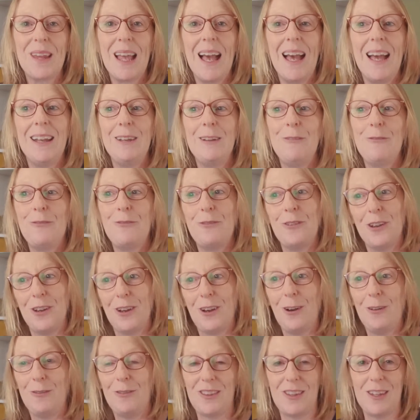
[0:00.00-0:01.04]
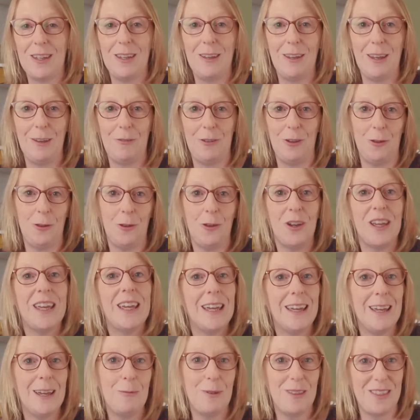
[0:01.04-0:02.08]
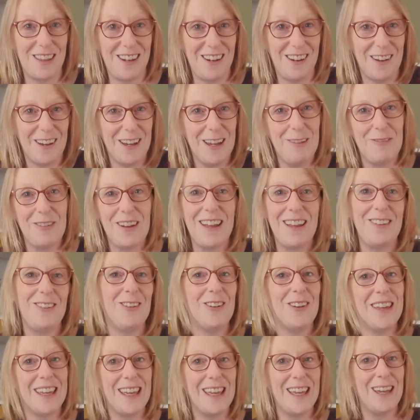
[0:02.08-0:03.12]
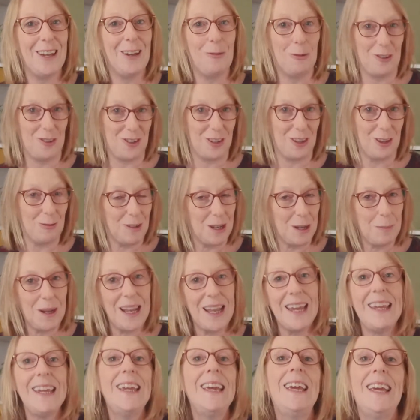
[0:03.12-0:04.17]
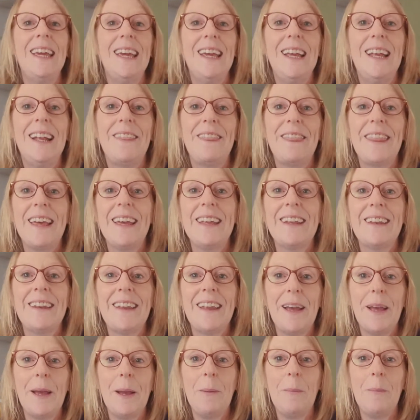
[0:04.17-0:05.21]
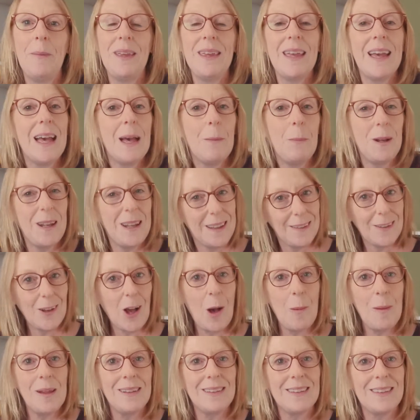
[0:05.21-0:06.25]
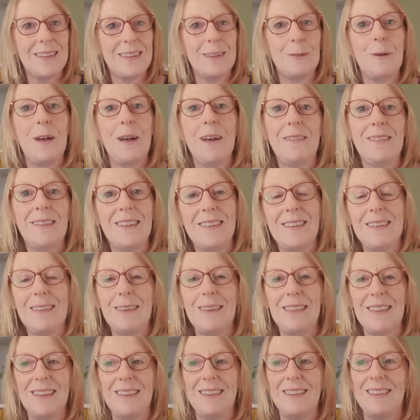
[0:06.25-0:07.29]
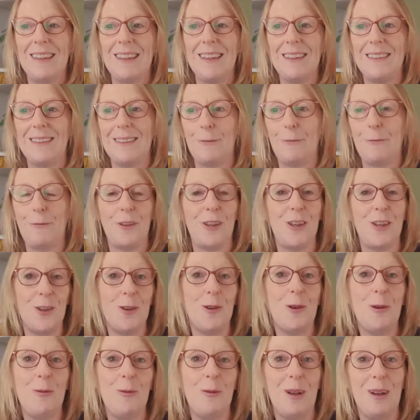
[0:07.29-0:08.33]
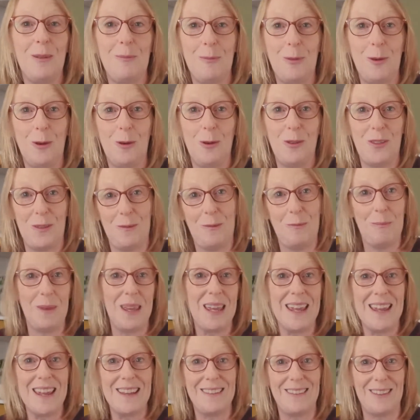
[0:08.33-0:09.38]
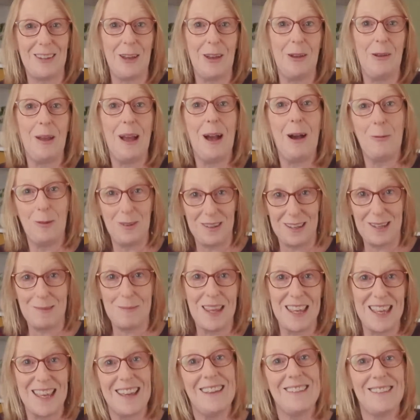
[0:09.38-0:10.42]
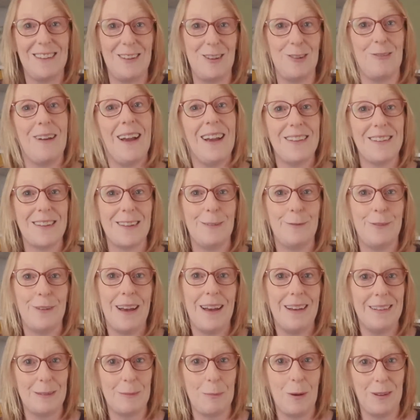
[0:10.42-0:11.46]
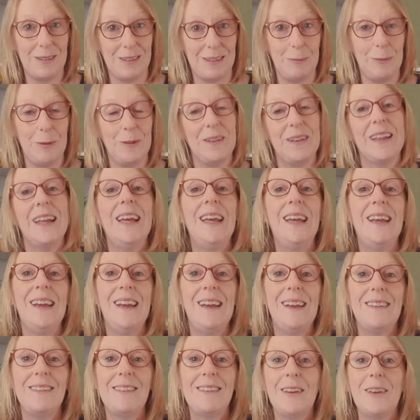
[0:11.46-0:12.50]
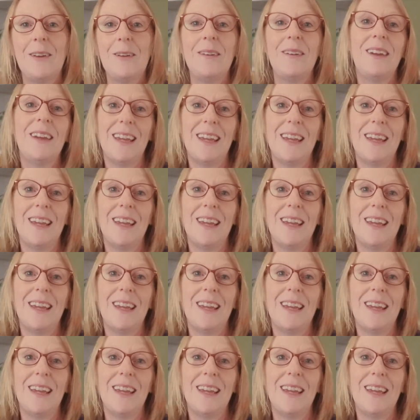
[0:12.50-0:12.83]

if you're not here with the live and you're here watching the replay, then yeah, put it in the comments as well. This is for you more than me, so I want to make it as interactive as possible. So